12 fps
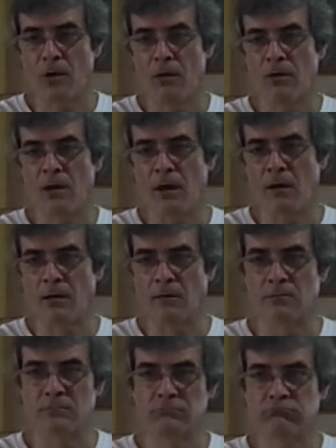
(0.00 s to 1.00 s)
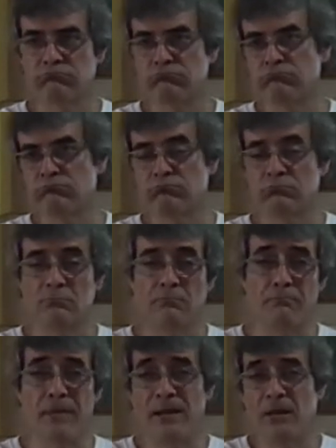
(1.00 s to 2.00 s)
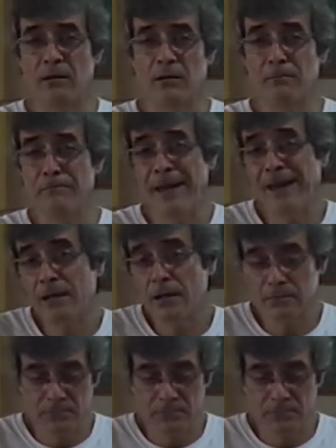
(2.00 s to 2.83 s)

on a medical bed,